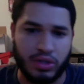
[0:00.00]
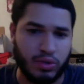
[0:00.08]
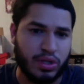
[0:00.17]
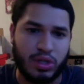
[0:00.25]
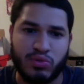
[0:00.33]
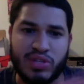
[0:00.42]
You
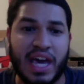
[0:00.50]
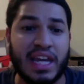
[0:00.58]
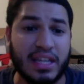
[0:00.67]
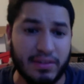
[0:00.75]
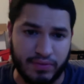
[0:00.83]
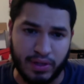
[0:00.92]
can use
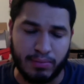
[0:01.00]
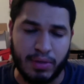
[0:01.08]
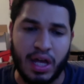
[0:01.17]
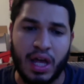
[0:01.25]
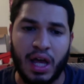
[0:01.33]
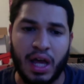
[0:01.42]
any of them,
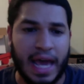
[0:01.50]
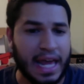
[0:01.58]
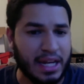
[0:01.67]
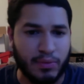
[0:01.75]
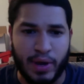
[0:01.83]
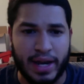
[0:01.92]

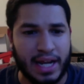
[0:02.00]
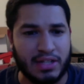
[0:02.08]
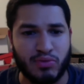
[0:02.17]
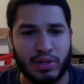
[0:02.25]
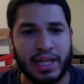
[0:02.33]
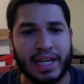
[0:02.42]
any Red Eyes
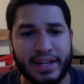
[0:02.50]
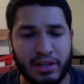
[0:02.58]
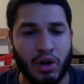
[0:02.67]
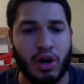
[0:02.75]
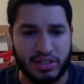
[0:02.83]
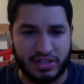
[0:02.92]
related
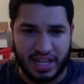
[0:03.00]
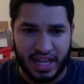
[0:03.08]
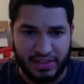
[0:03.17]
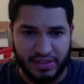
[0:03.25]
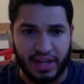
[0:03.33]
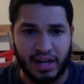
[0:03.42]
cards
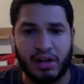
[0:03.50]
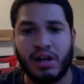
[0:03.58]
in there.